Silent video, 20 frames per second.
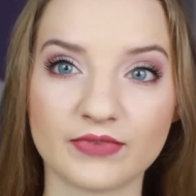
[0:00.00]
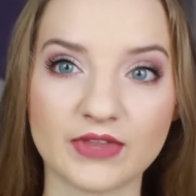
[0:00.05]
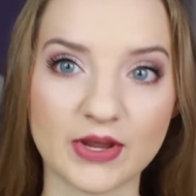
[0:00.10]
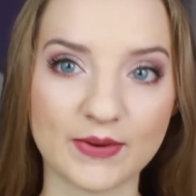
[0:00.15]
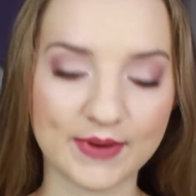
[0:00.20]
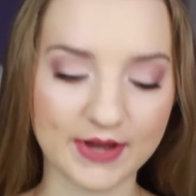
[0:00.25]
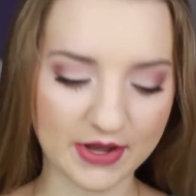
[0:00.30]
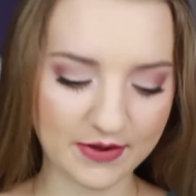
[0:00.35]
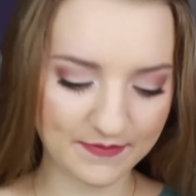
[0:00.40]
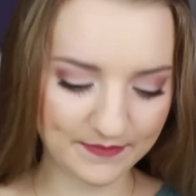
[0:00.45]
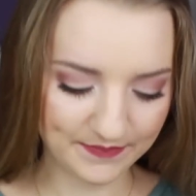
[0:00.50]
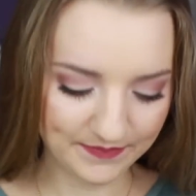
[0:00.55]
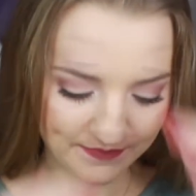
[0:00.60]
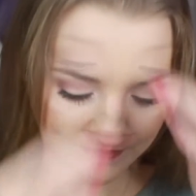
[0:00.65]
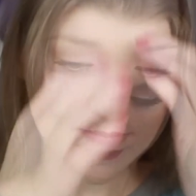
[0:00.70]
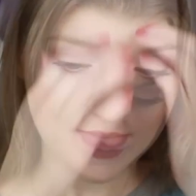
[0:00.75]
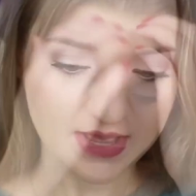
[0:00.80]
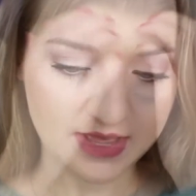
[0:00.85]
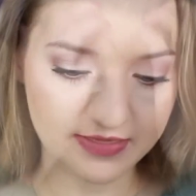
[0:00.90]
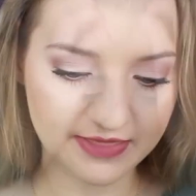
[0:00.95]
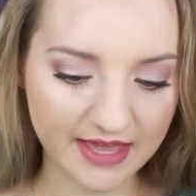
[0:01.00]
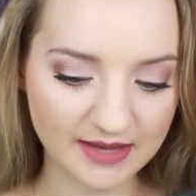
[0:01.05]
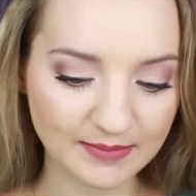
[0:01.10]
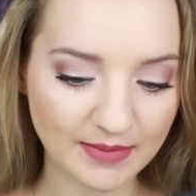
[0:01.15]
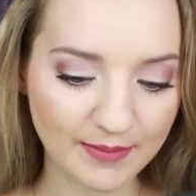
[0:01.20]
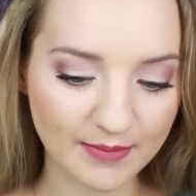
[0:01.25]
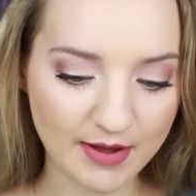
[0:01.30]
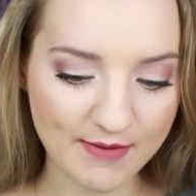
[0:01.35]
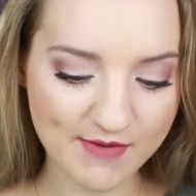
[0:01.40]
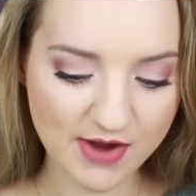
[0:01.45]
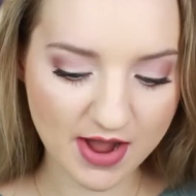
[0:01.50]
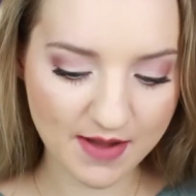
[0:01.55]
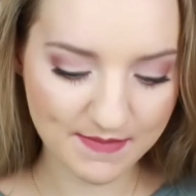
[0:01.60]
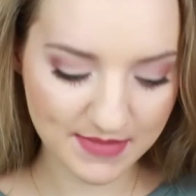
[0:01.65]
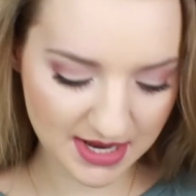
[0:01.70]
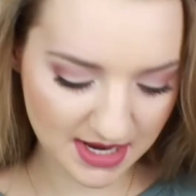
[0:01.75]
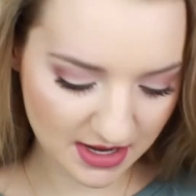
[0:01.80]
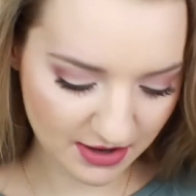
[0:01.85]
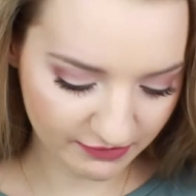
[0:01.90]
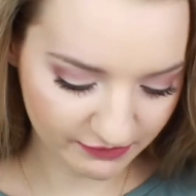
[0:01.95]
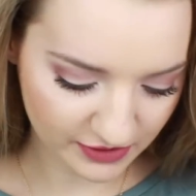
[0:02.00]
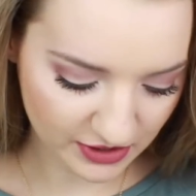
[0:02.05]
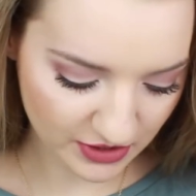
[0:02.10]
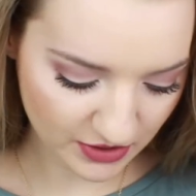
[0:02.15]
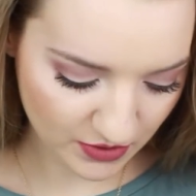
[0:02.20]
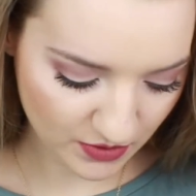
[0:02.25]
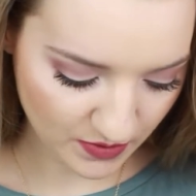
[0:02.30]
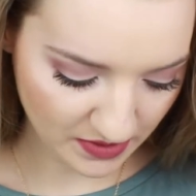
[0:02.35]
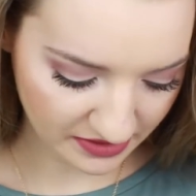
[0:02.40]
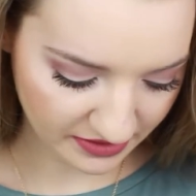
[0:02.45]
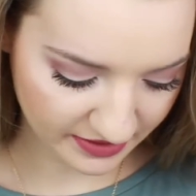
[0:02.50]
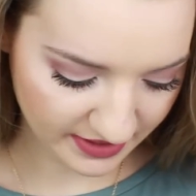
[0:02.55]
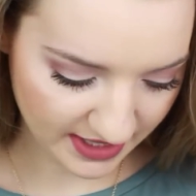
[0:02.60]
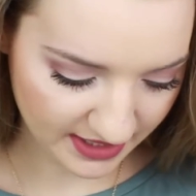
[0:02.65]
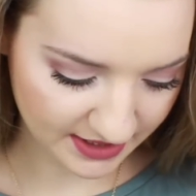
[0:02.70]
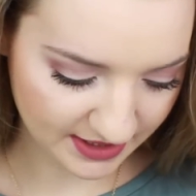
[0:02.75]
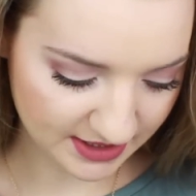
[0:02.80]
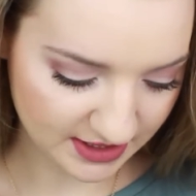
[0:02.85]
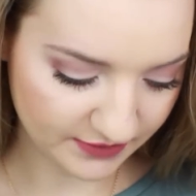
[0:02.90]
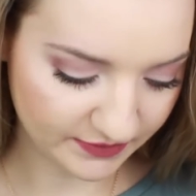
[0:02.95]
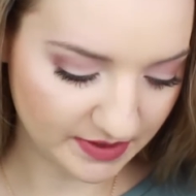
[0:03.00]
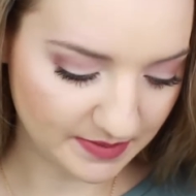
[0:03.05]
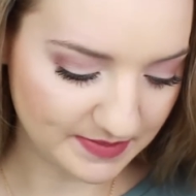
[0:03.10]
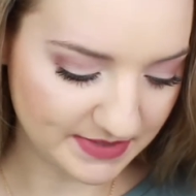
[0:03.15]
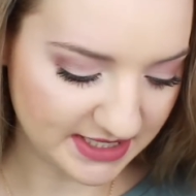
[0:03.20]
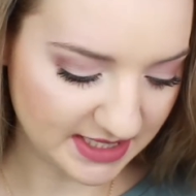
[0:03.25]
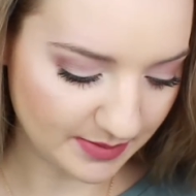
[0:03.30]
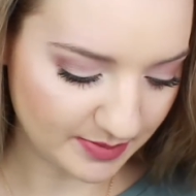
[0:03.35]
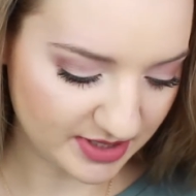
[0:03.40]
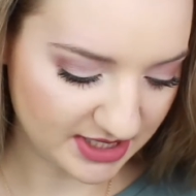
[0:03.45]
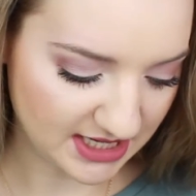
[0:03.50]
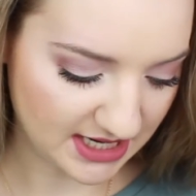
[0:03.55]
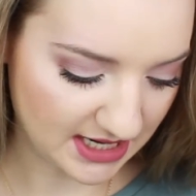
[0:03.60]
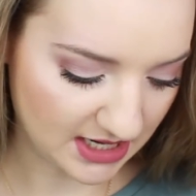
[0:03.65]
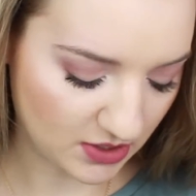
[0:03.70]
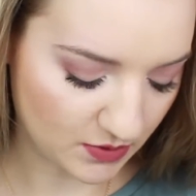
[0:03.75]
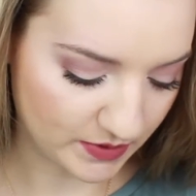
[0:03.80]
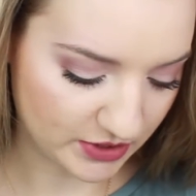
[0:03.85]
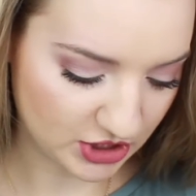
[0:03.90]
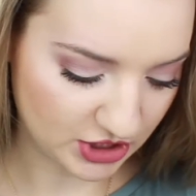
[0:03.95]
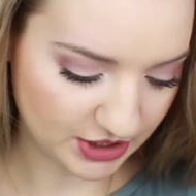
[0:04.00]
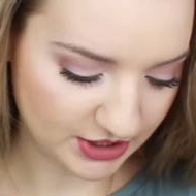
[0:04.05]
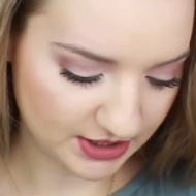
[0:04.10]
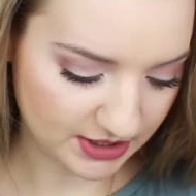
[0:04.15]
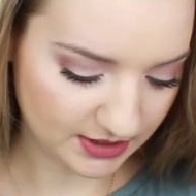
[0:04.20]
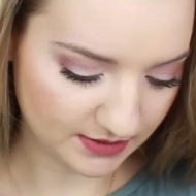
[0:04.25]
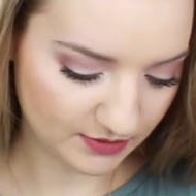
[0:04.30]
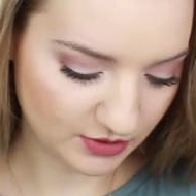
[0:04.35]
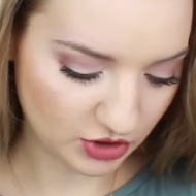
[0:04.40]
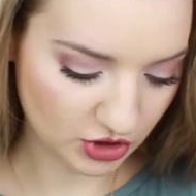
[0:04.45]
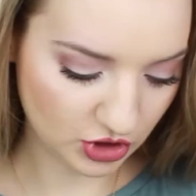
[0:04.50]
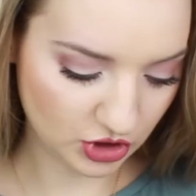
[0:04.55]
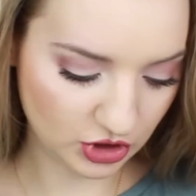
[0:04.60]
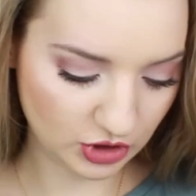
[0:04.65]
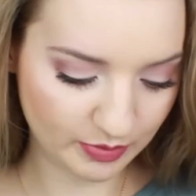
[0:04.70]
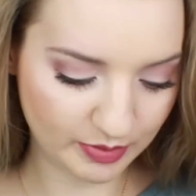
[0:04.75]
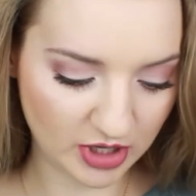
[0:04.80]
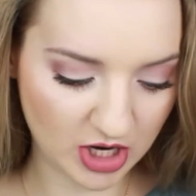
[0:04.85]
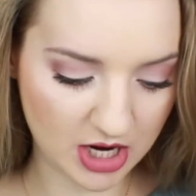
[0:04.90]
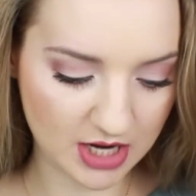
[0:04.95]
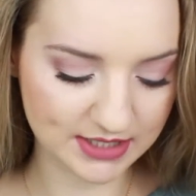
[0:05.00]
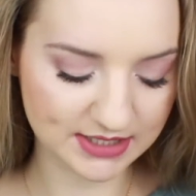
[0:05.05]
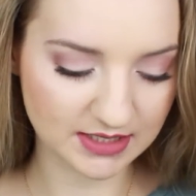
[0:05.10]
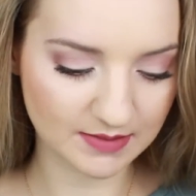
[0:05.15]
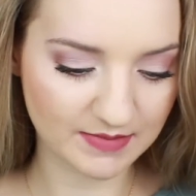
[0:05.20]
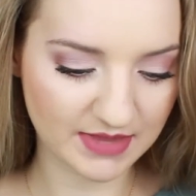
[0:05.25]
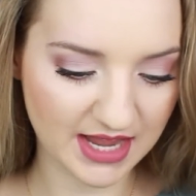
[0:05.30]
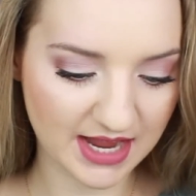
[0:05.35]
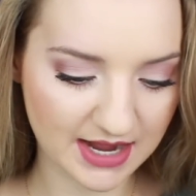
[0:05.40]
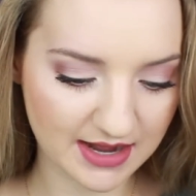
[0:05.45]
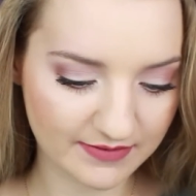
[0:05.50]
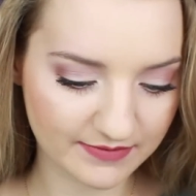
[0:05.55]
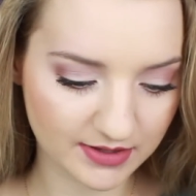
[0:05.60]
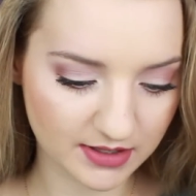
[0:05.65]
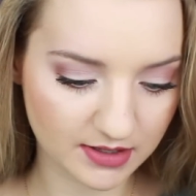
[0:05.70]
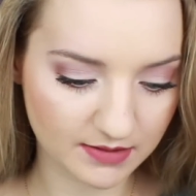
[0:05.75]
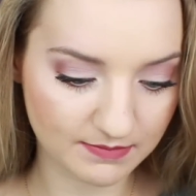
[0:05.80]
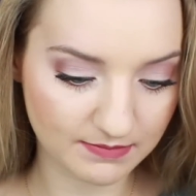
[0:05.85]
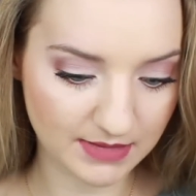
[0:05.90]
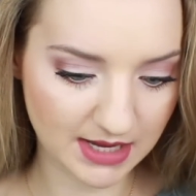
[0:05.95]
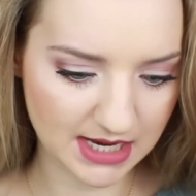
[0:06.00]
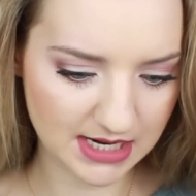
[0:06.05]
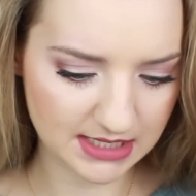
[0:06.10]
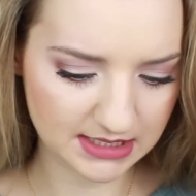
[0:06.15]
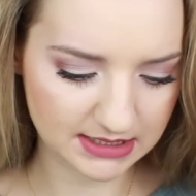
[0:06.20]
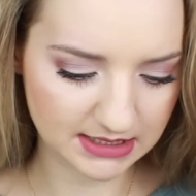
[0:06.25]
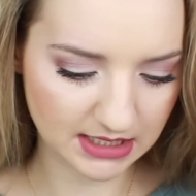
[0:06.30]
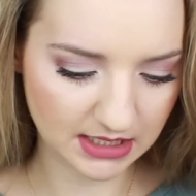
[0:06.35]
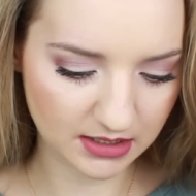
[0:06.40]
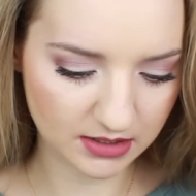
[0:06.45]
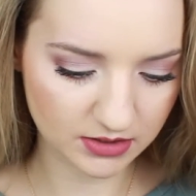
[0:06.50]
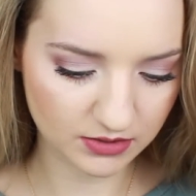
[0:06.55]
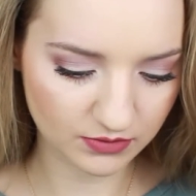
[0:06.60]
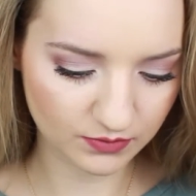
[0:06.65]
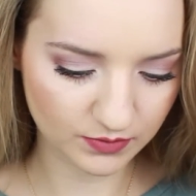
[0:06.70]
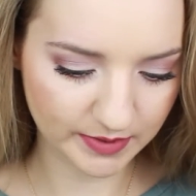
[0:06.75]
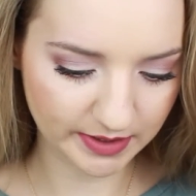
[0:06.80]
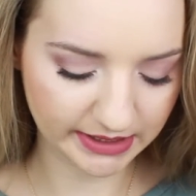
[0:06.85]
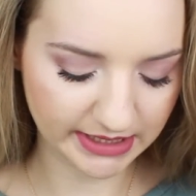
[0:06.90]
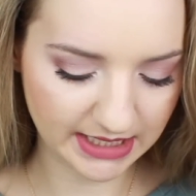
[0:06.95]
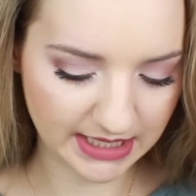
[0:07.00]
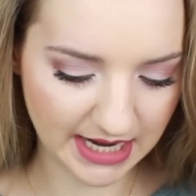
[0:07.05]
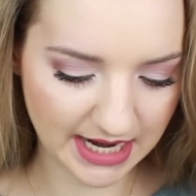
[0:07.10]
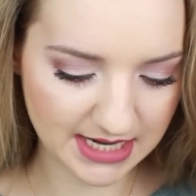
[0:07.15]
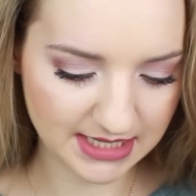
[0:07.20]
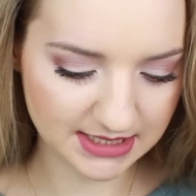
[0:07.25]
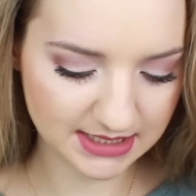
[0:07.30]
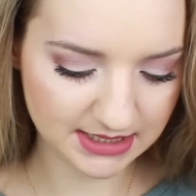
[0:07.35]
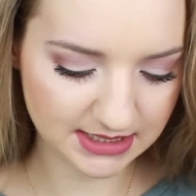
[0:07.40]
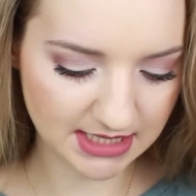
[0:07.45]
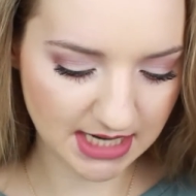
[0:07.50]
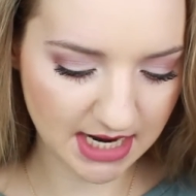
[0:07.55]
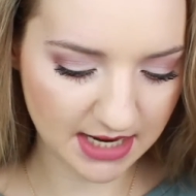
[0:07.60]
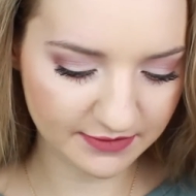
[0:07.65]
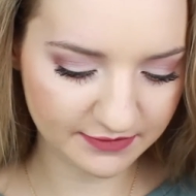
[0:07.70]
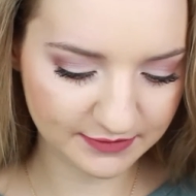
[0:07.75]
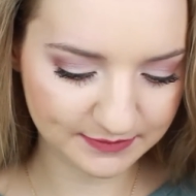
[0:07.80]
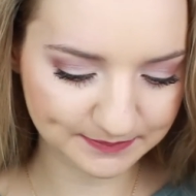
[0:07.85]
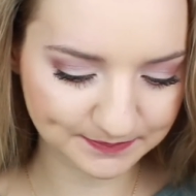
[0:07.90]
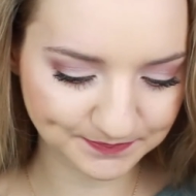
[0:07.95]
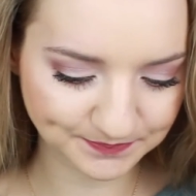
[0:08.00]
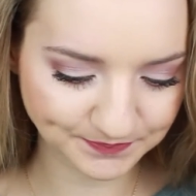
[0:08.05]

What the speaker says: There we go. Then my mom got me a few things from Diptyque, which is super awesome. They have amazing, really nice stuff.